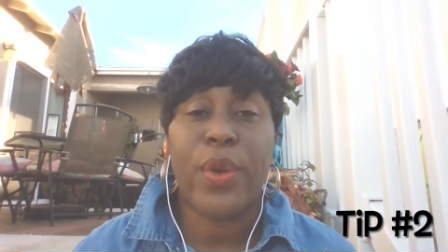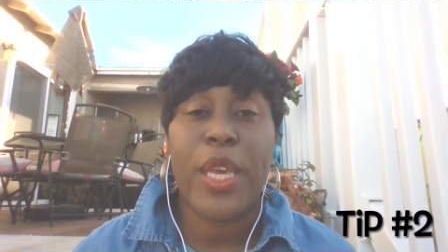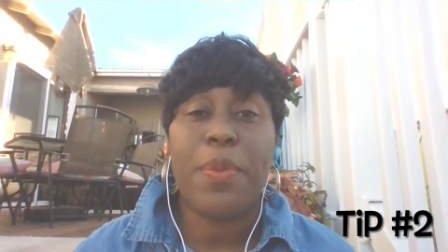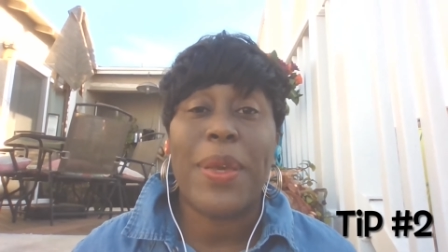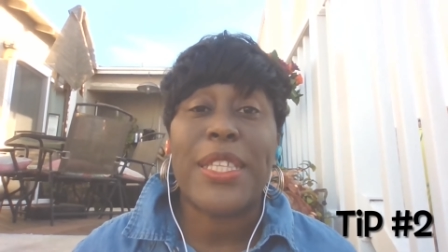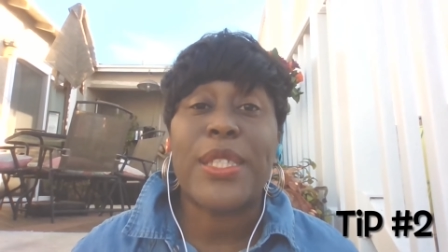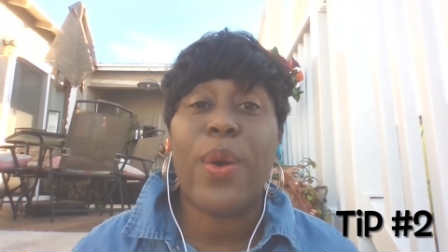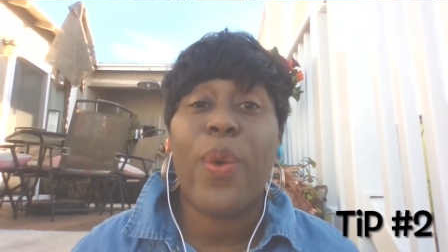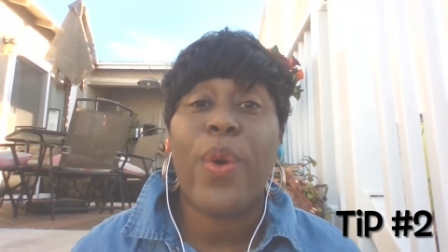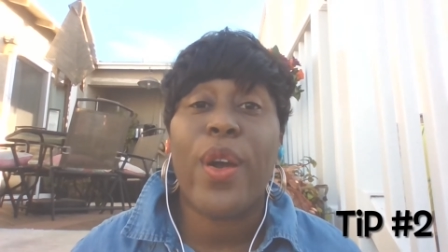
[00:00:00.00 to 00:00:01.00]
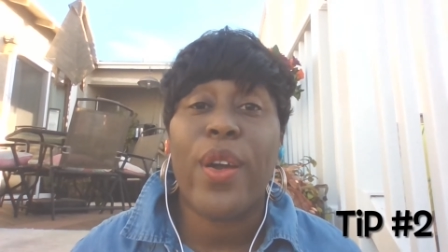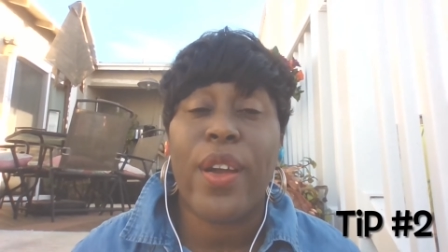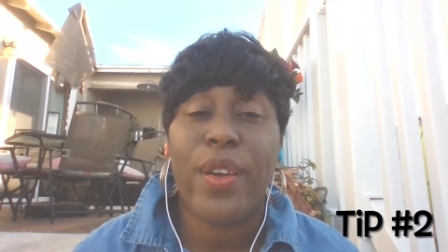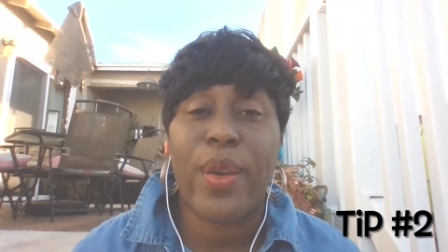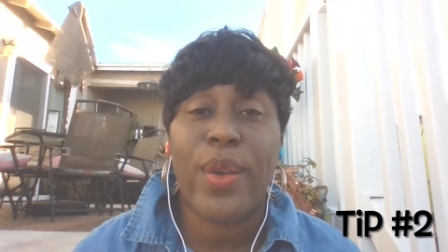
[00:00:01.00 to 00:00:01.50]
keeping score
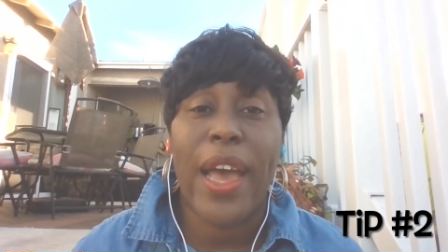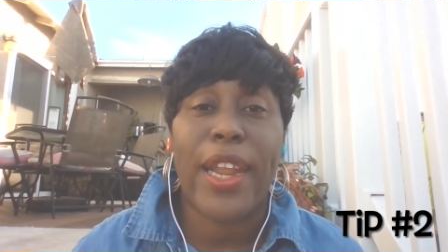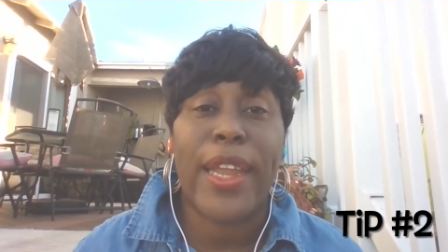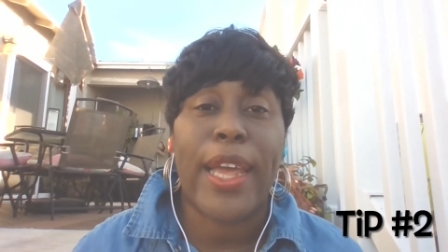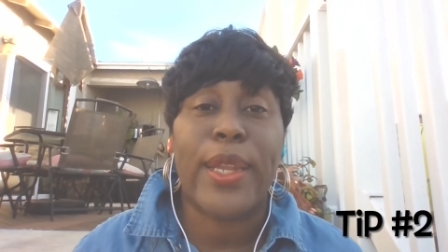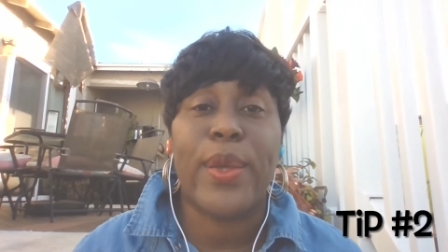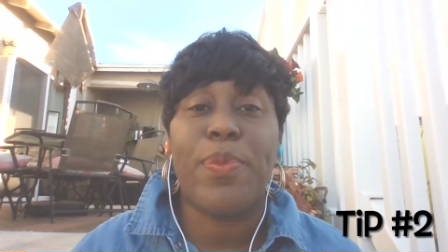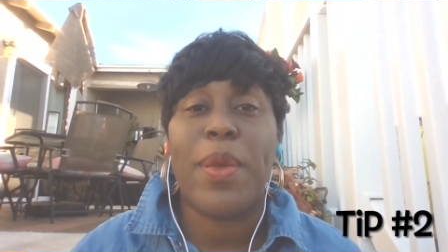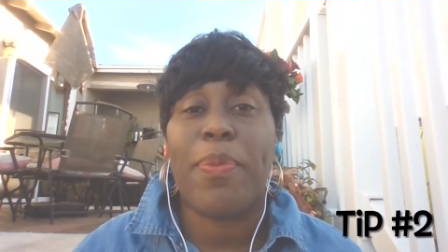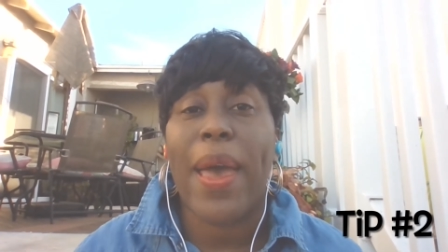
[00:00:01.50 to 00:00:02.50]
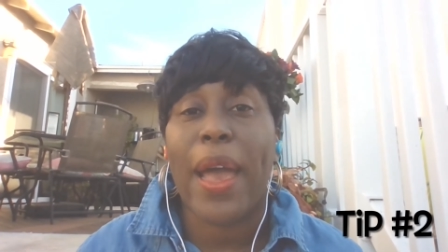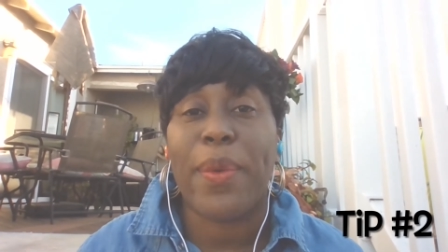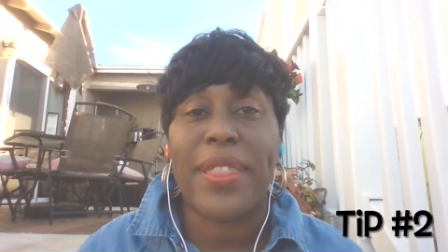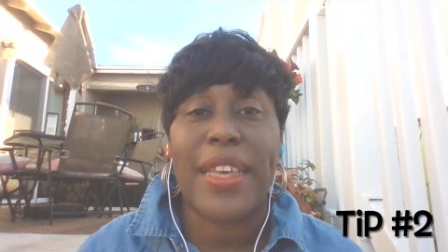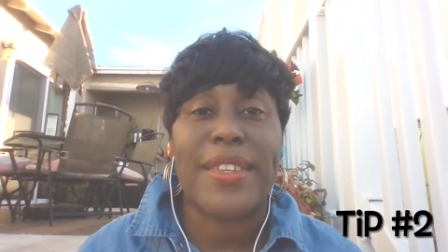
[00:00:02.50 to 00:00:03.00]
or no kind of like looping back
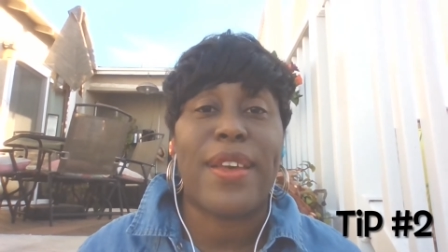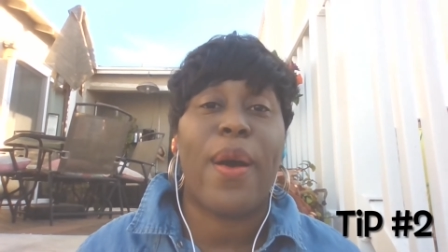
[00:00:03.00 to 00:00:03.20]
when things are